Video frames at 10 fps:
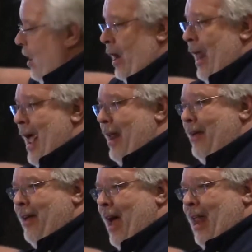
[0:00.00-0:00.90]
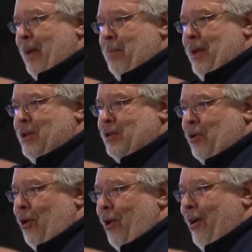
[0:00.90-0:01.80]
in Atlanta. I like being a
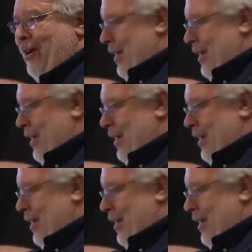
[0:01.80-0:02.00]
star.